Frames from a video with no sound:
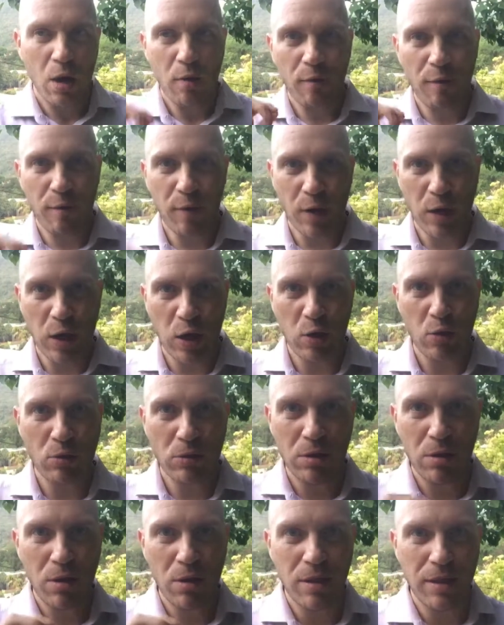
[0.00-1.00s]
for you
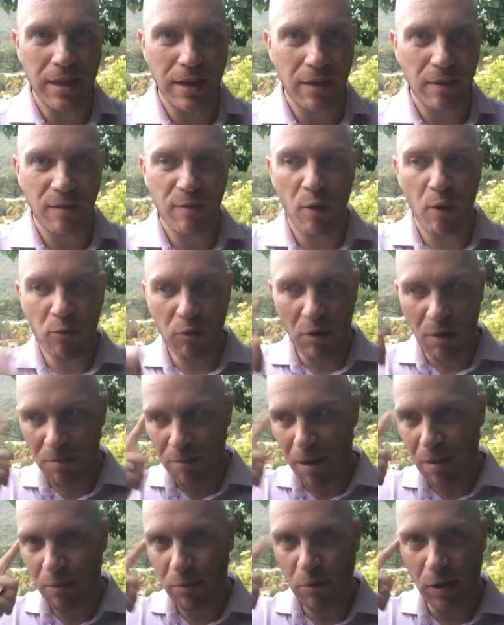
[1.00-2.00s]
to therefore
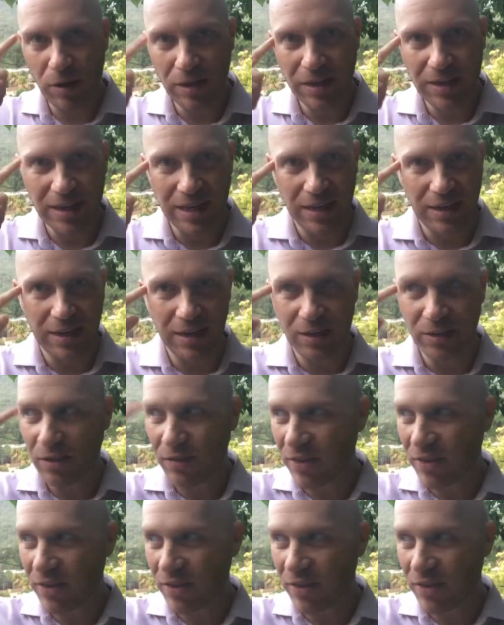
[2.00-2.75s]
remember all the details